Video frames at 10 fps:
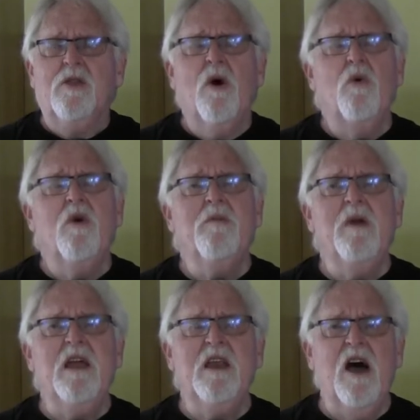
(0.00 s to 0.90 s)
Though we
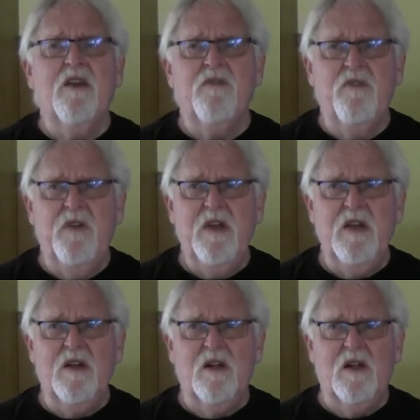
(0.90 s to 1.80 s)
may not
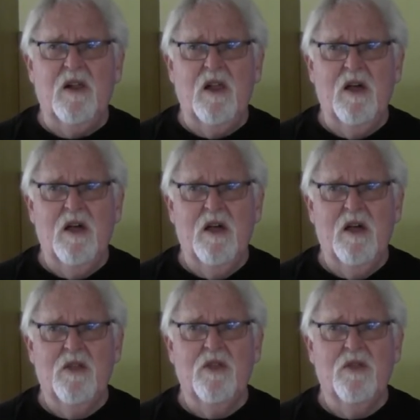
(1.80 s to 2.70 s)
feel
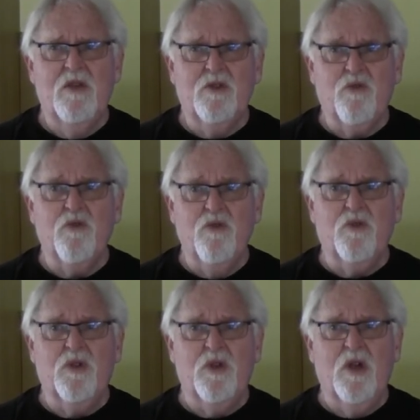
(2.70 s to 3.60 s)
the
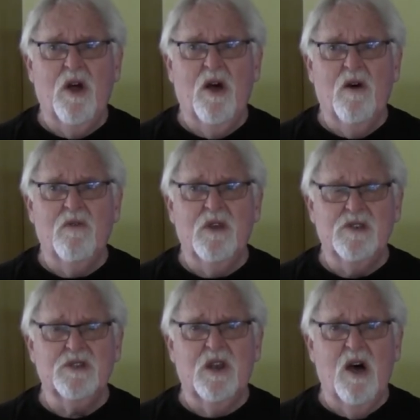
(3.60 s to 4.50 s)
truth of
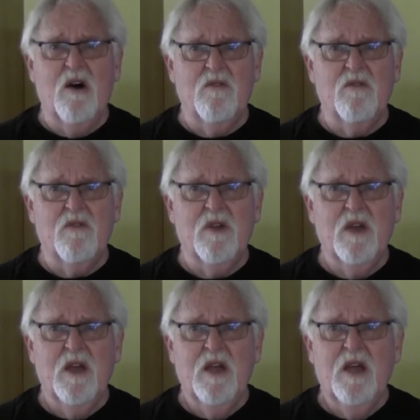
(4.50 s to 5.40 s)
this love.
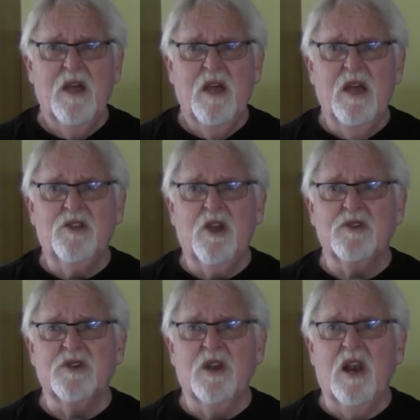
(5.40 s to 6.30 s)
It
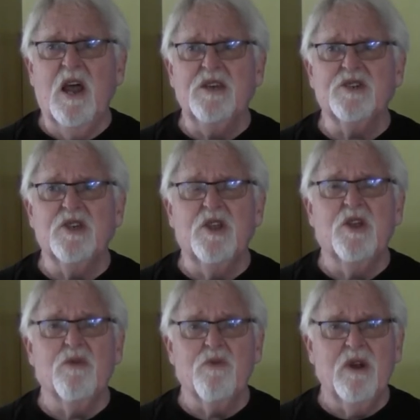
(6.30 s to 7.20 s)
doesn't lessen
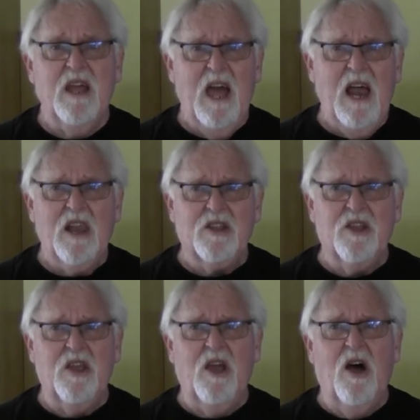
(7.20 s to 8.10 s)
the
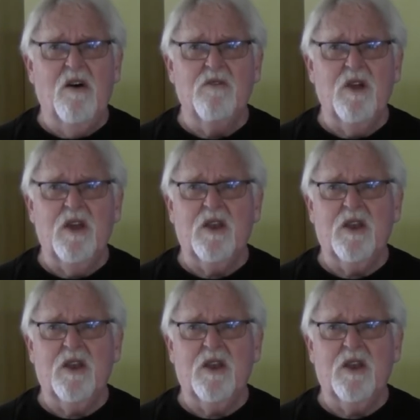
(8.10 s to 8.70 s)
reality of it.